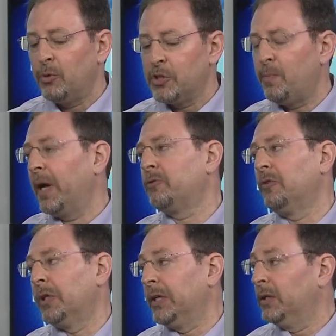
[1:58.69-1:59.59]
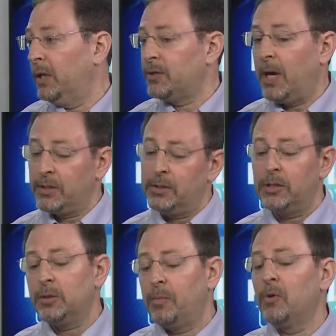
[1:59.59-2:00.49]
respectfully. It's mm -hmm. actually
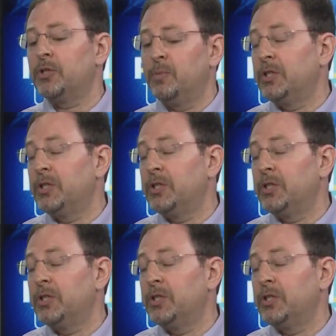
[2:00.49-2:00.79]
supposed to be